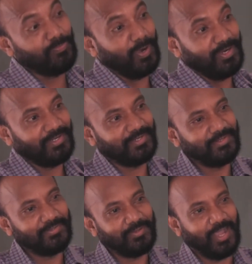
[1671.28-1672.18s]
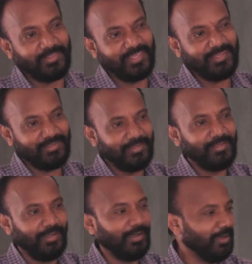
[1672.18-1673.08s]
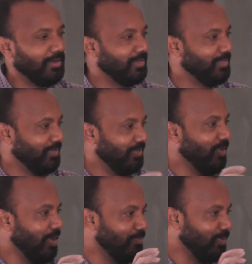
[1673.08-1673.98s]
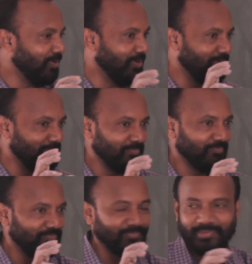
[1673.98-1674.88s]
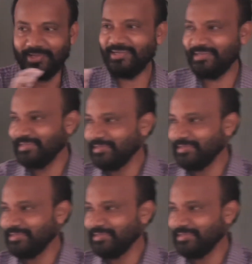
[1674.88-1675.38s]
part, I think uh, you have uh, huh? Eh?